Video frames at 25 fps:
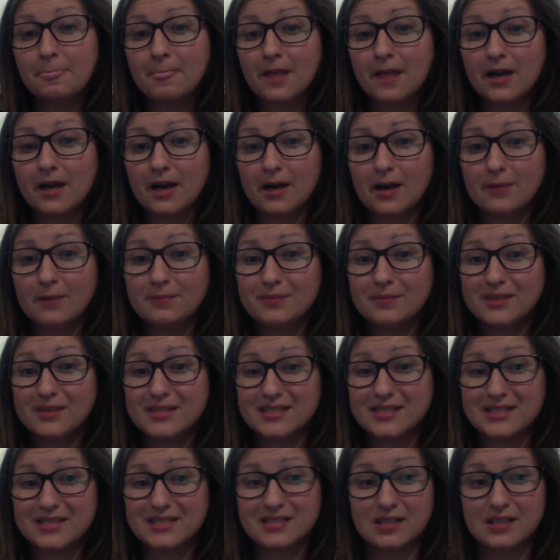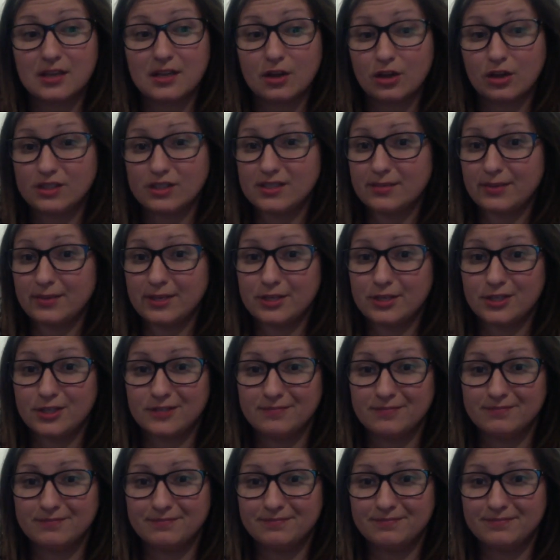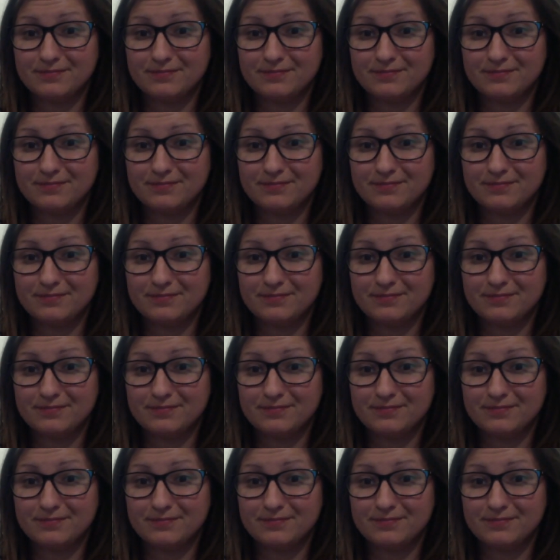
Is things like constipation.